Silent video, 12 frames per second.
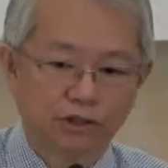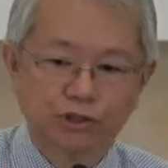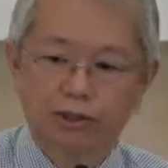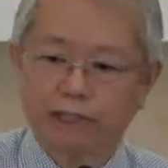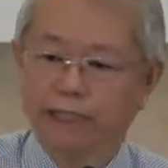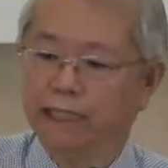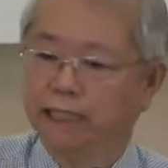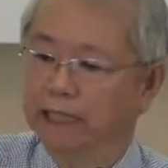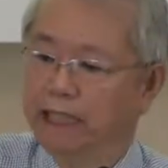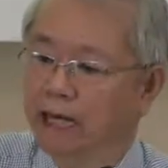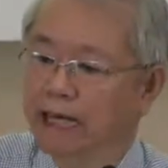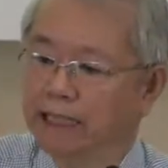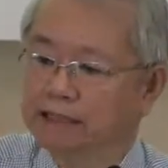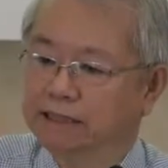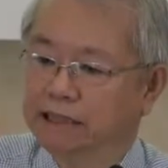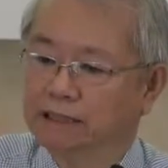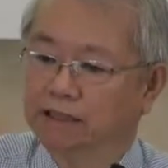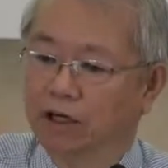Three
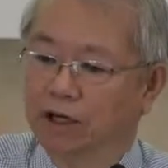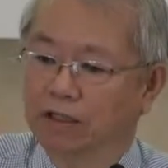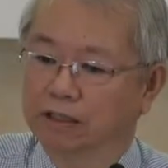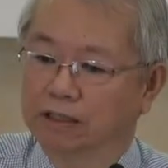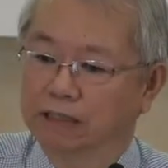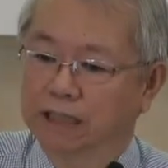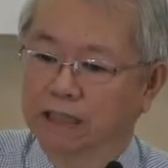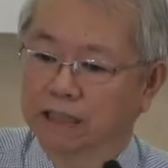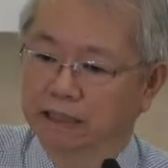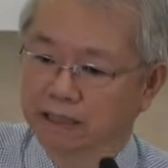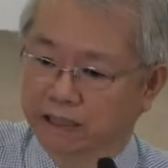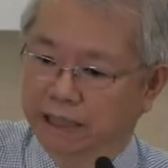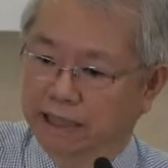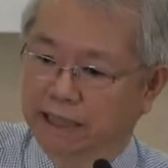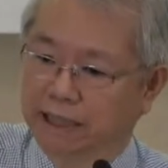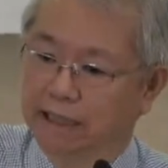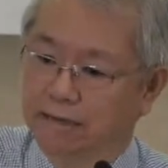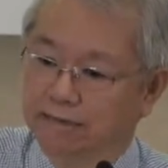lessons on the
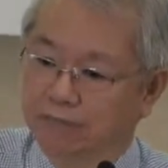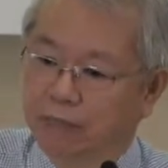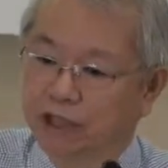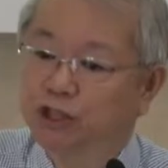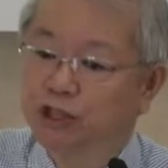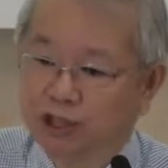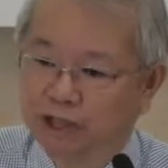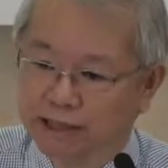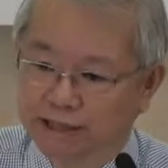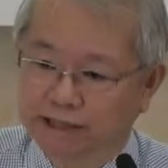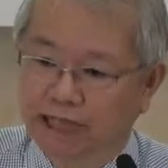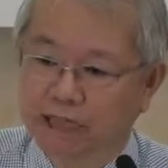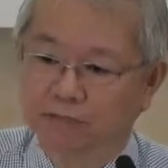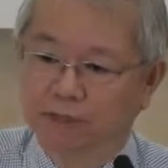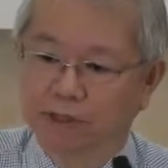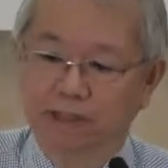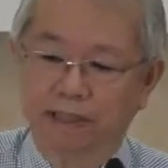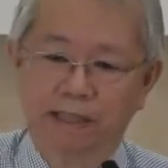mature
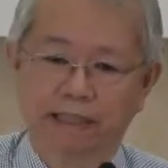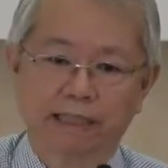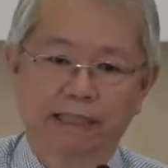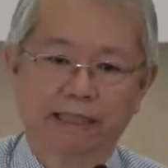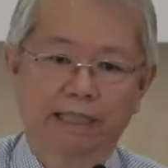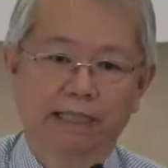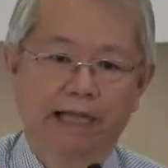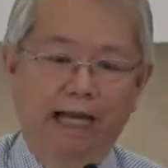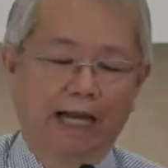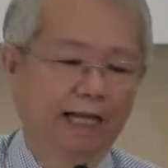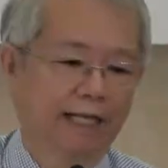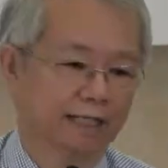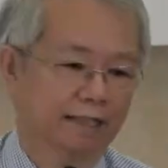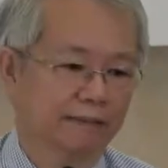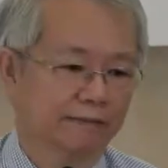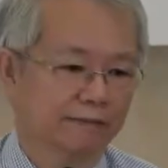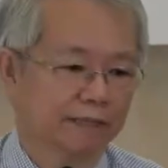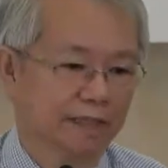disciple, and
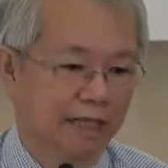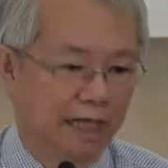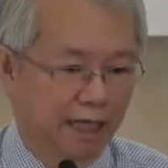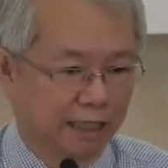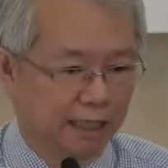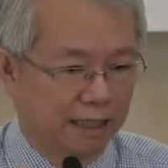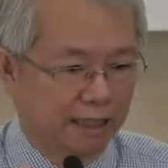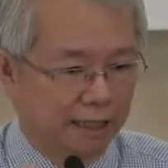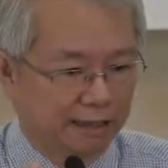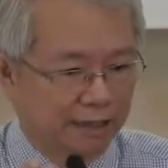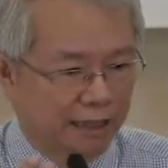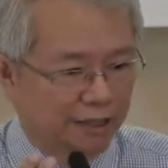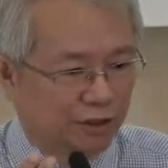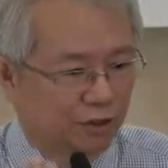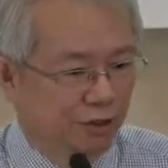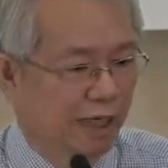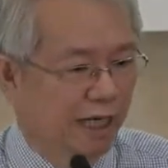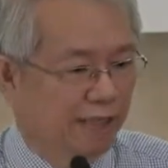then
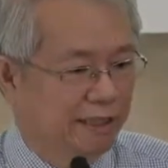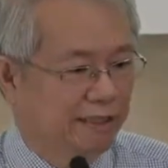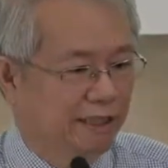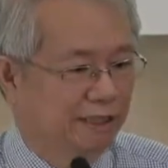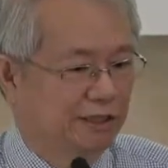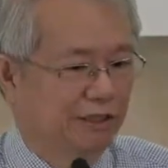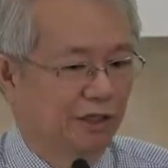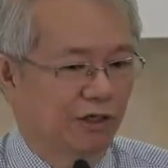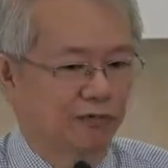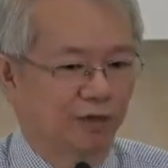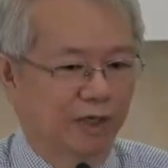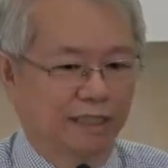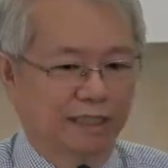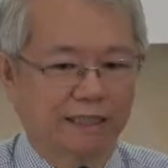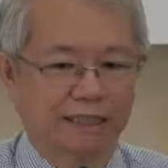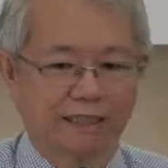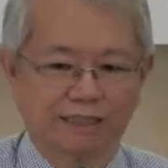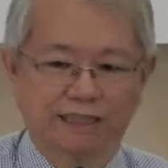two lessons on what
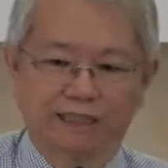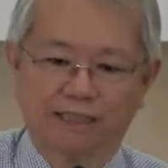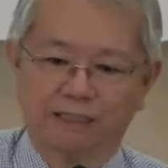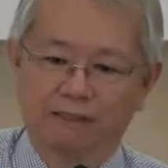the